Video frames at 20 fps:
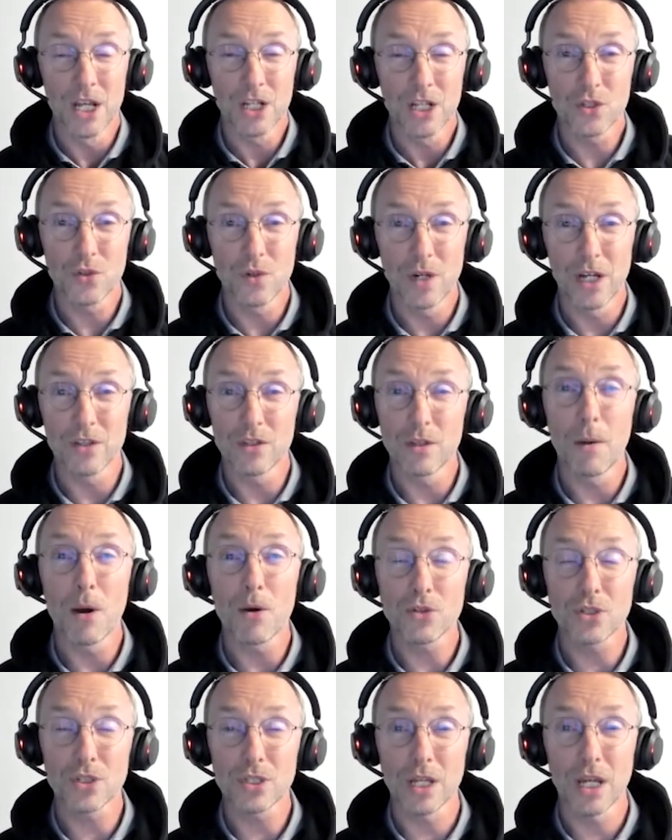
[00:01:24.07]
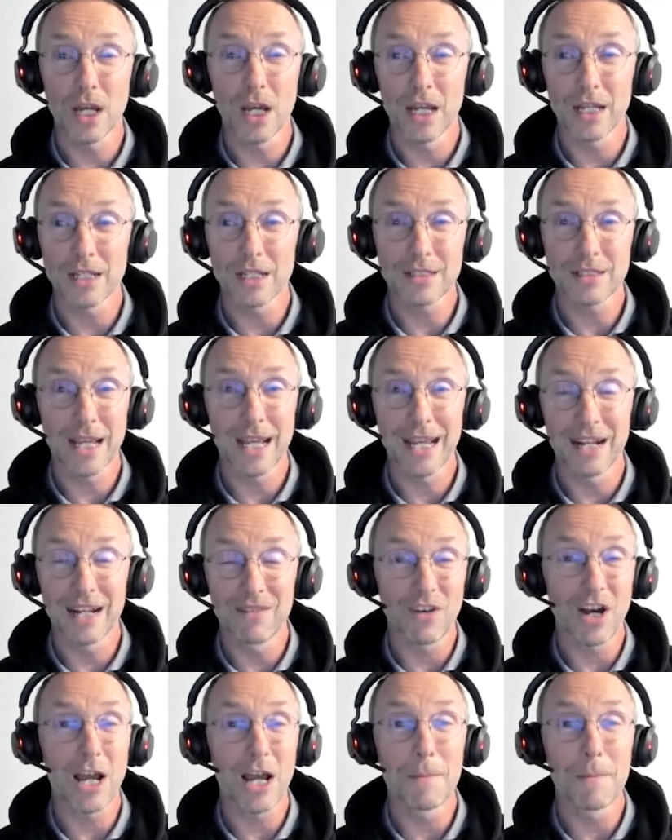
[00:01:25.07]
to the most, say,
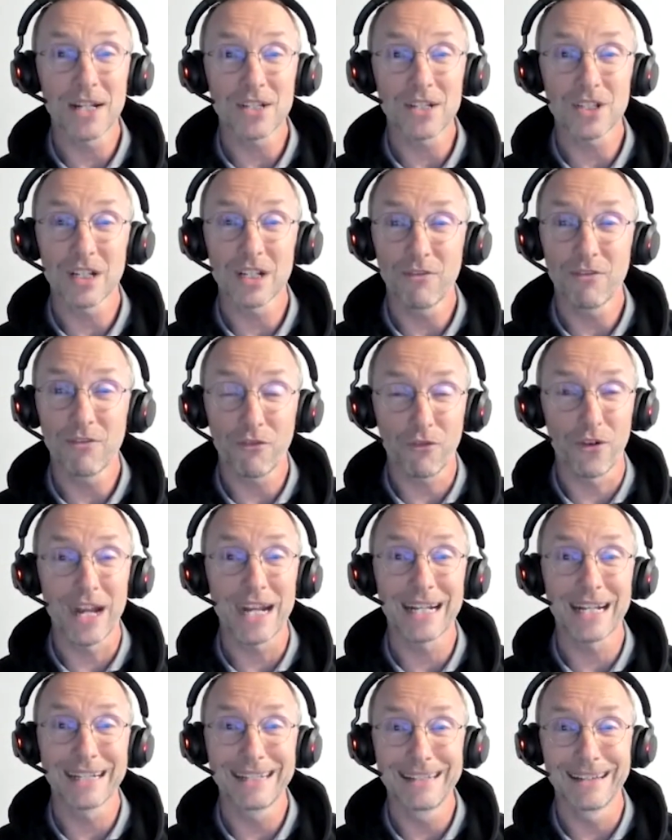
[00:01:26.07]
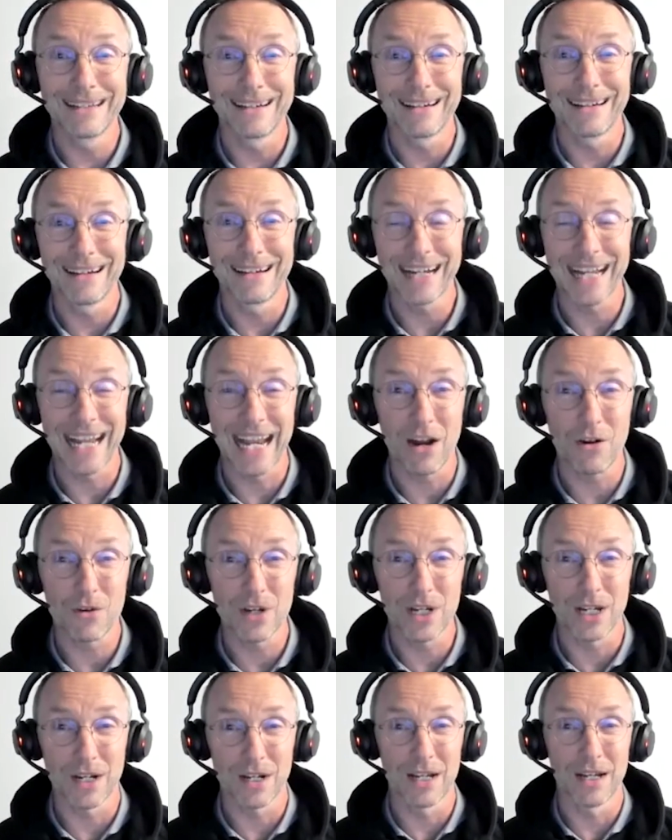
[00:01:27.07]
environmentally friendly
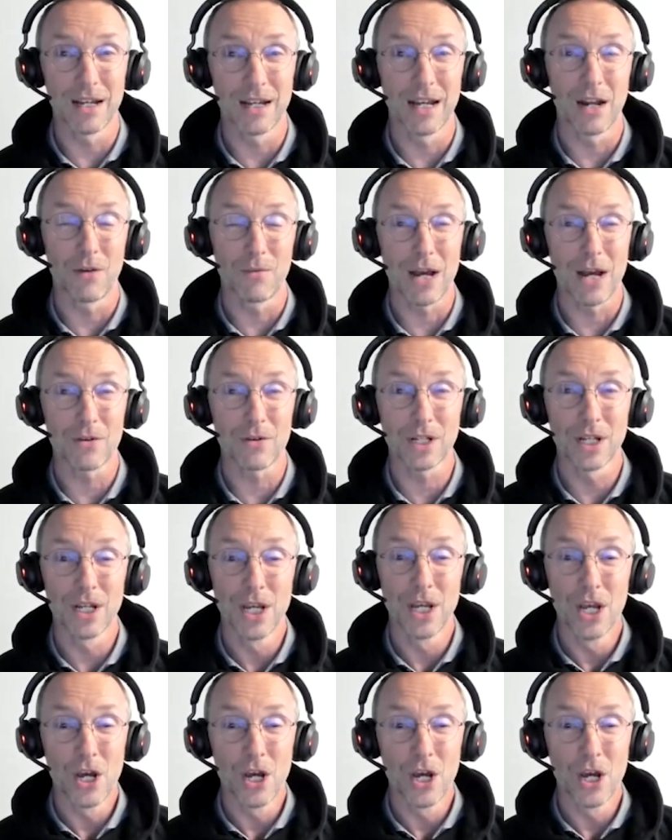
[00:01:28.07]
carrier around